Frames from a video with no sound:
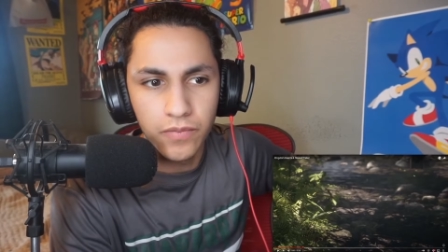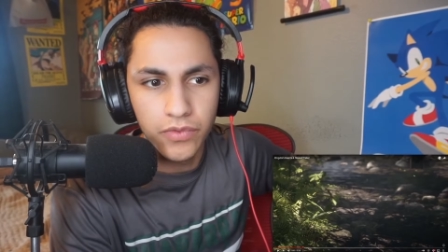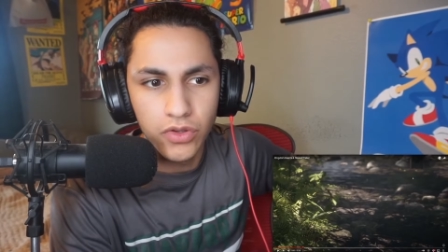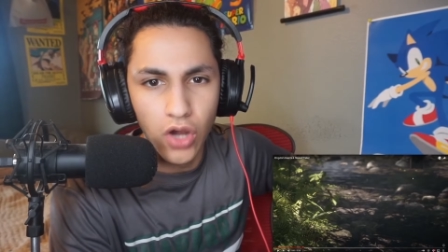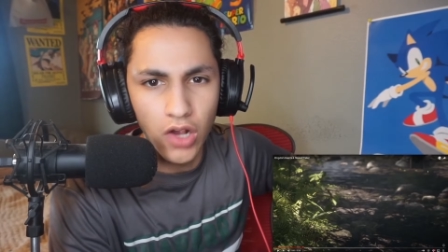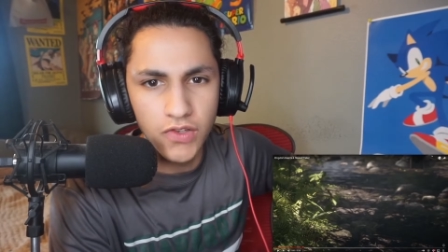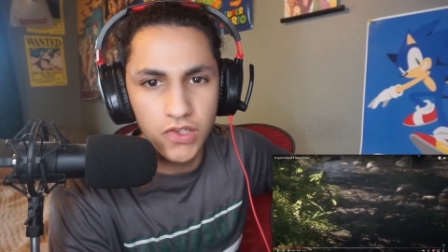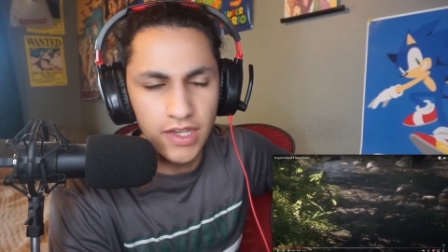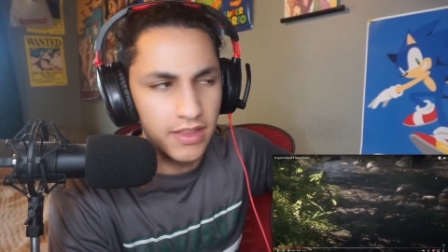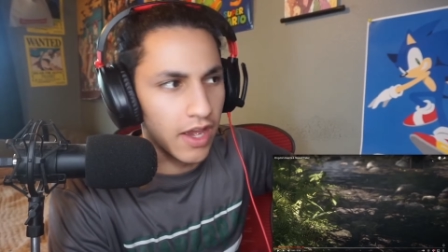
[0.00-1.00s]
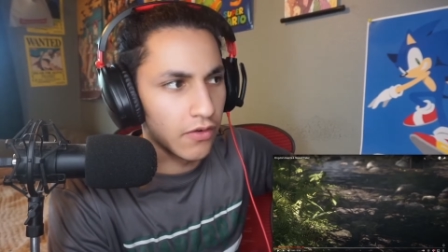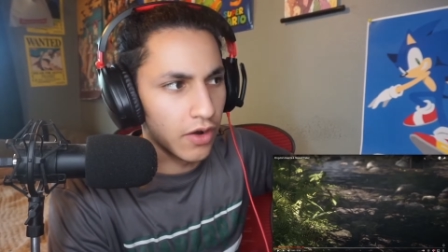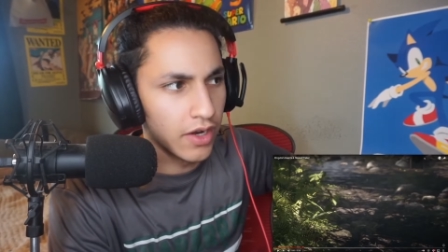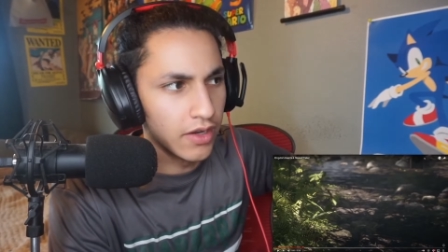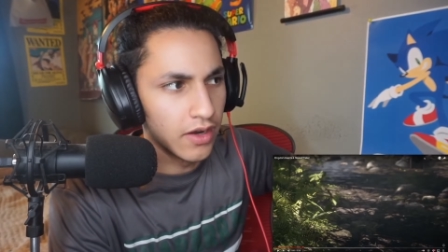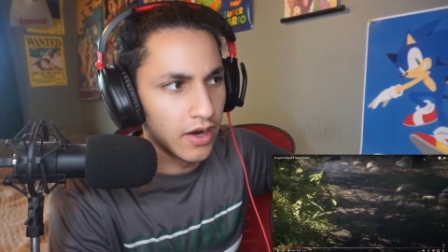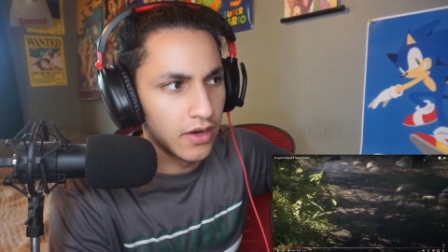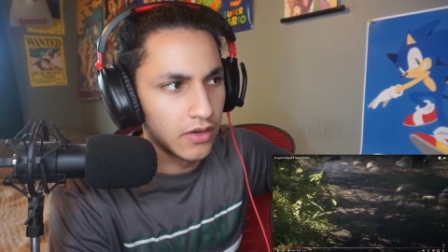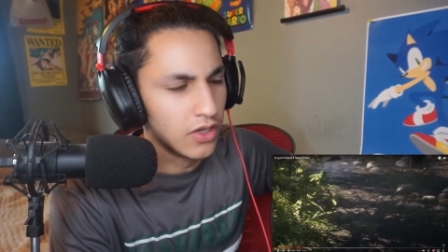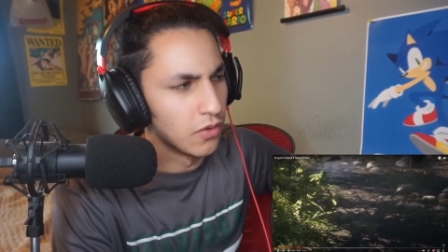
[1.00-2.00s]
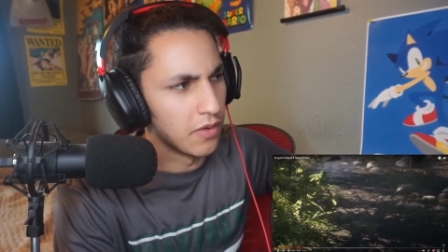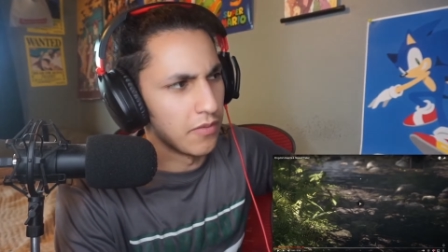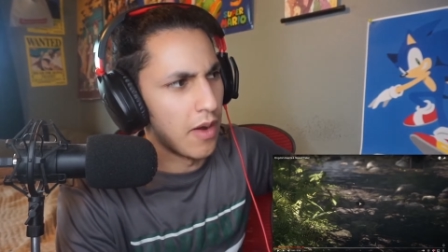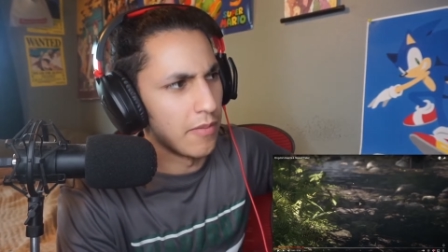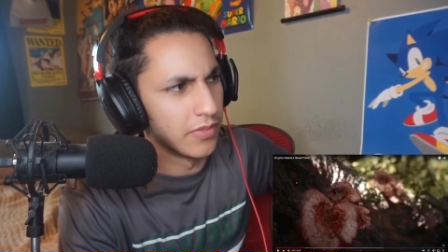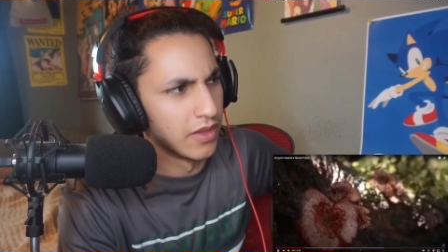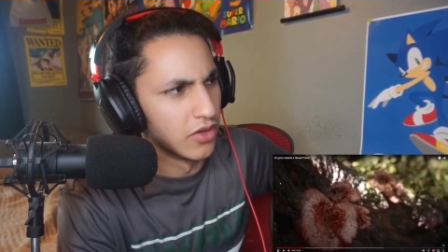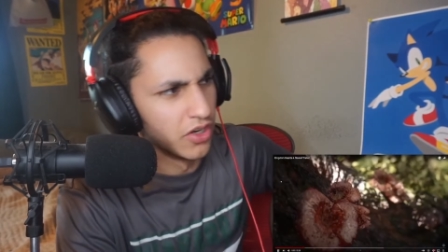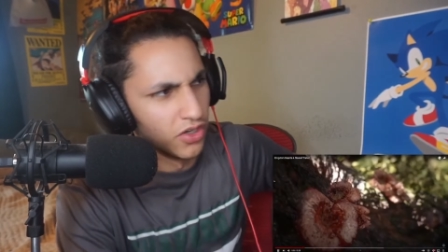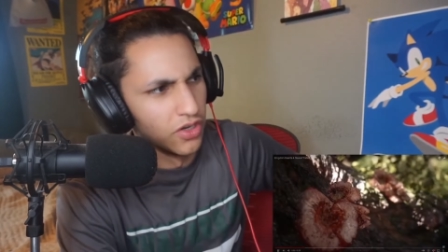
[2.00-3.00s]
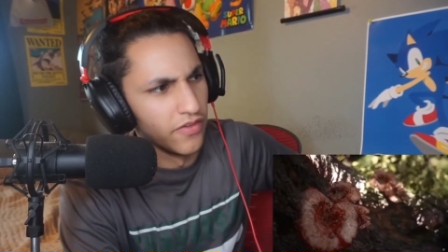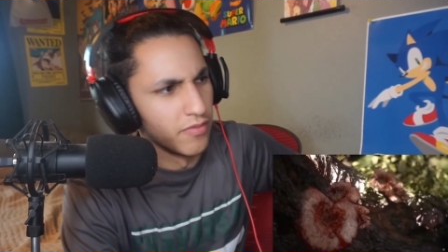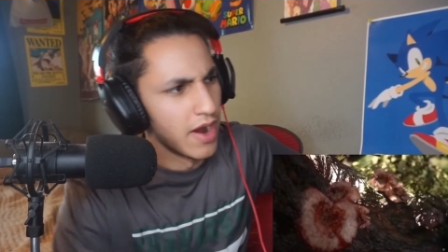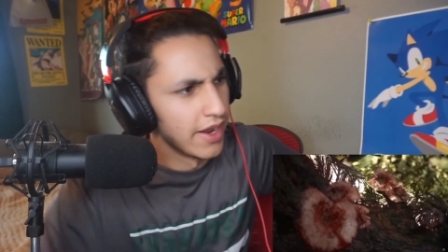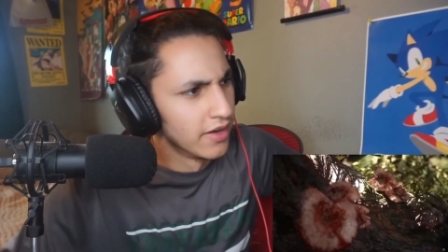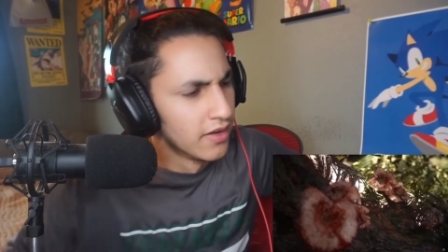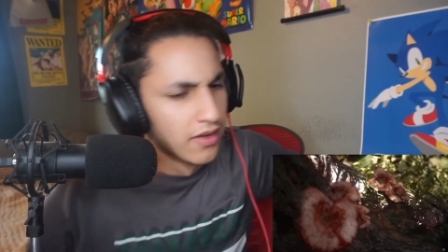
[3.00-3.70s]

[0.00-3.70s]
Y'all see that, right? No, I'm, um, no, no, never mind.